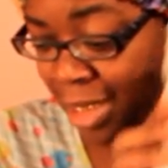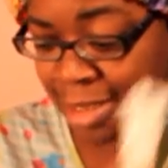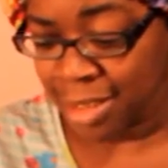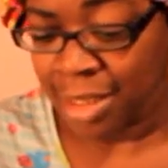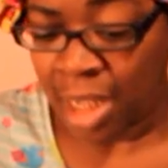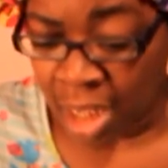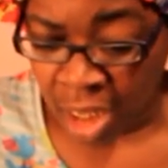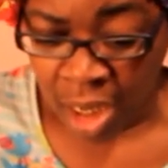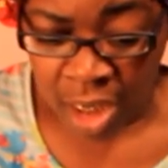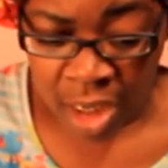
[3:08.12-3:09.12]
into,
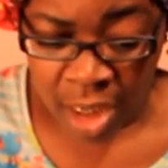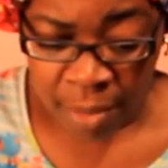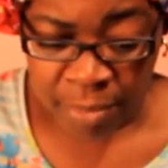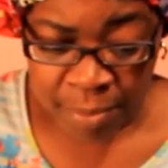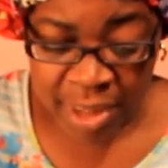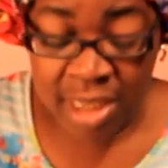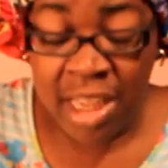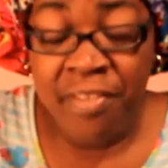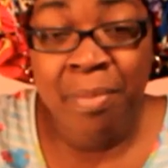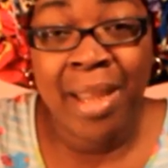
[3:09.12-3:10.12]
um, because
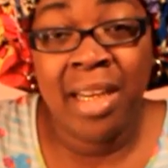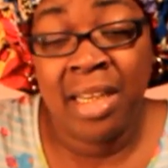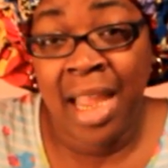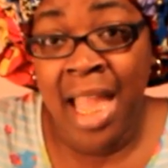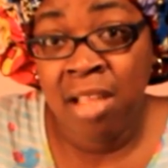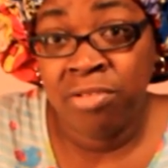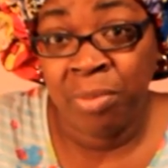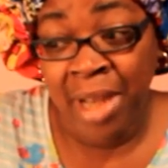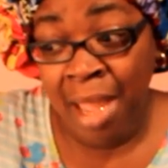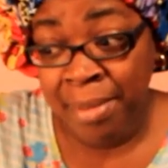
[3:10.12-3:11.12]
everybody in the house,
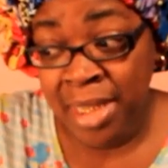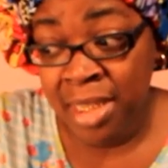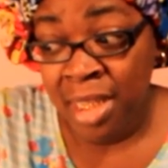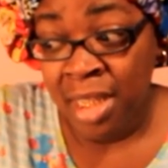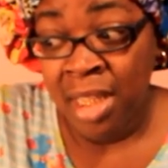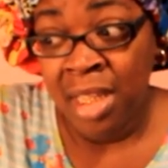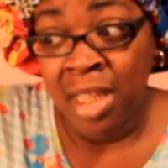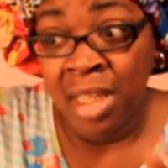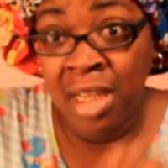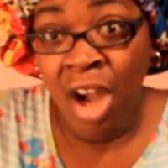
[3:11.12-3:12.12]
when I be
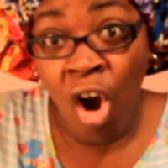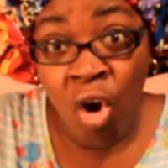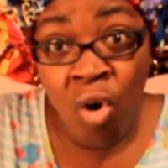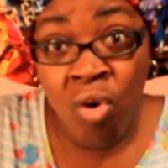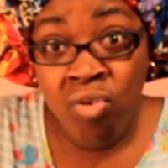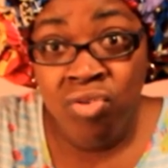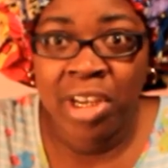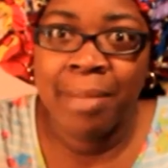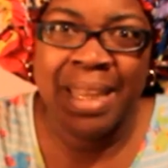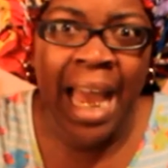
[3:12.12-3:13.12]
cold,
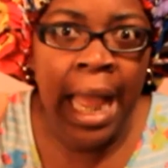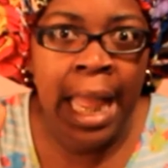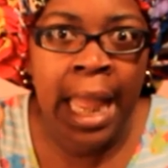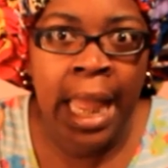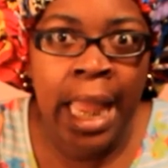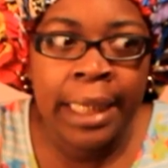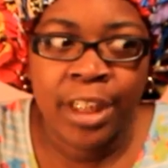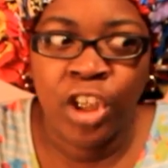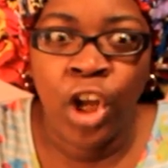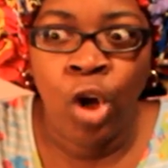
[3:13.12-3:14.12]
they be hot,
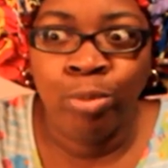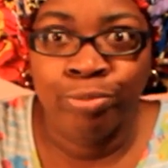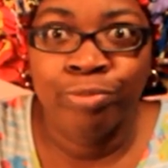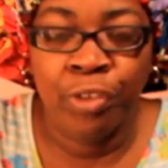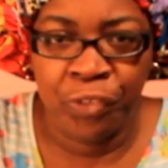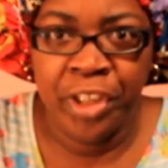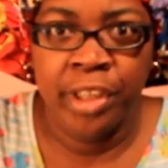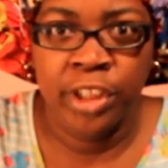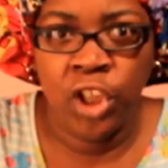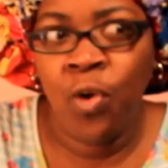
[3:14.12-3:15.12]
you know? For
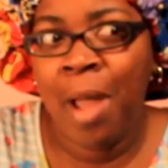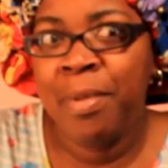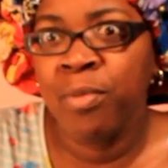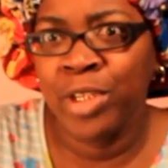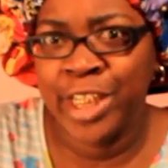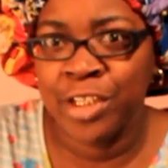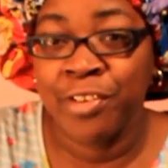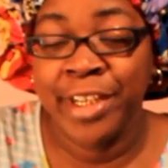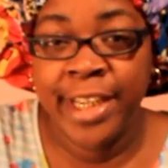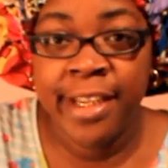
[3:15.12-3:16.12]
real. So I didn't want to turn
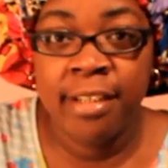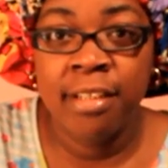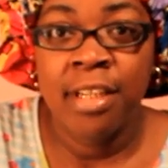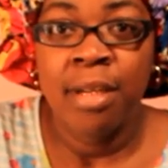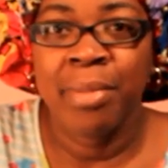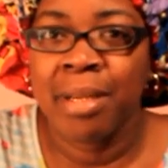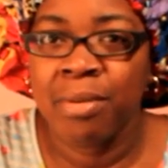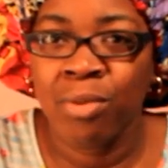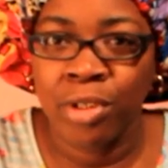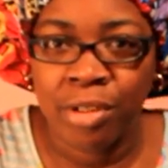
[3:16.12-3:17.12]
on the heater, but they
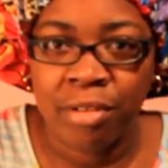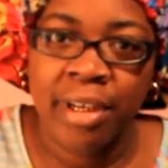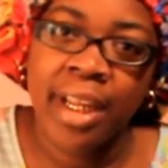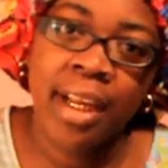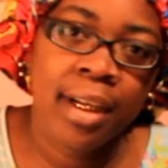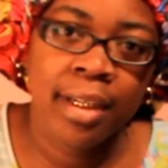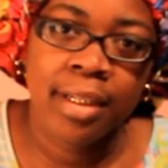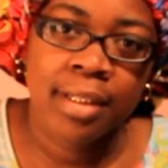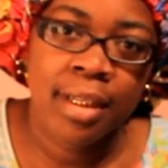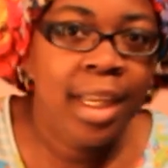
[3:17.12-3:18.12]
didn't want to turn on the air
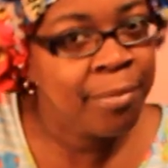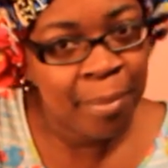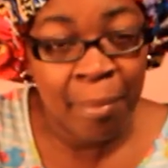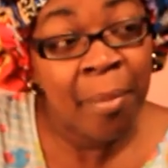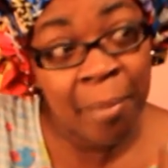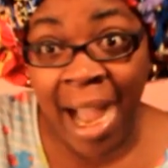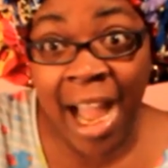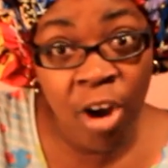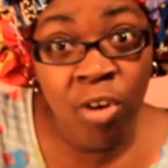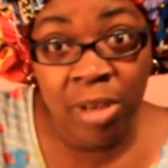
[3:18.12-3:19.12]
conditioner. And my
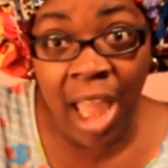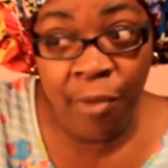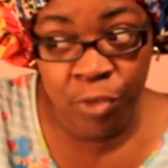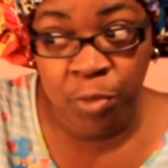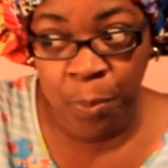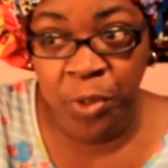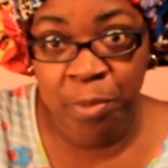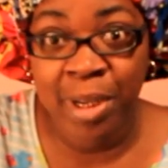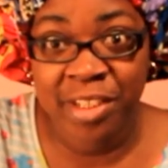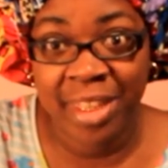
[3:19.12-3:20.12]
whole life was pretty
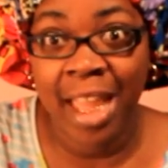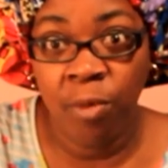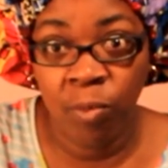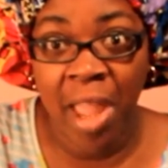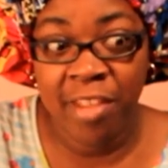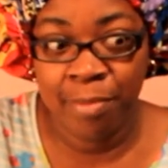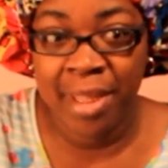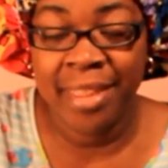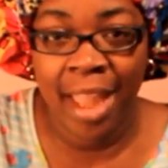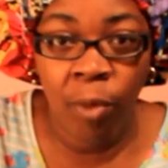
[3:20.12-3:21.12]
much that, has
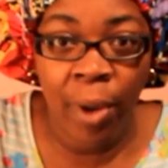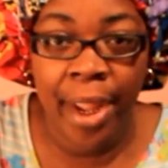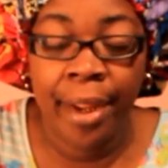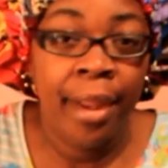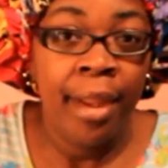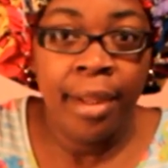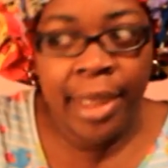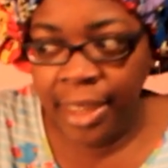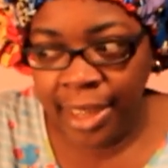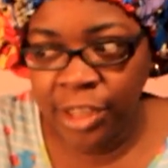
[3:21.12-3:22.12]
been that way.
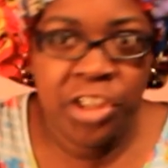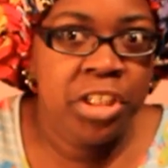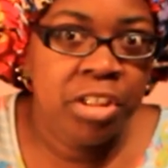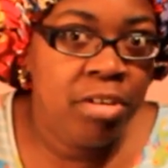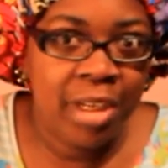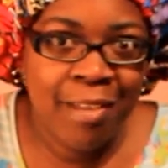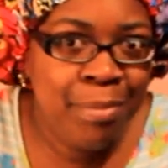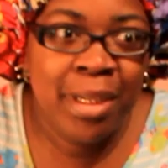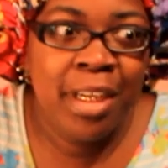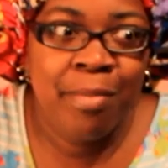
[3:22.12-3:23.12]
It ain't just start. I've
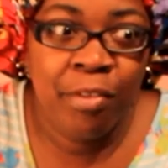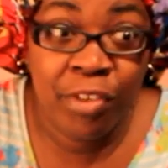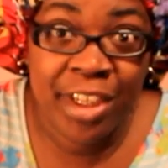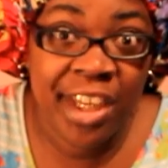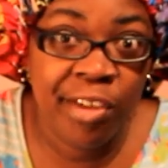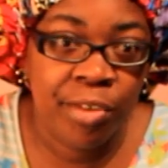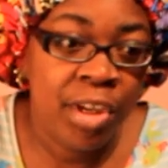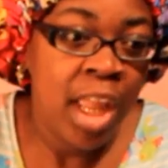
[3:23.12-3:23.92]
been in it for years.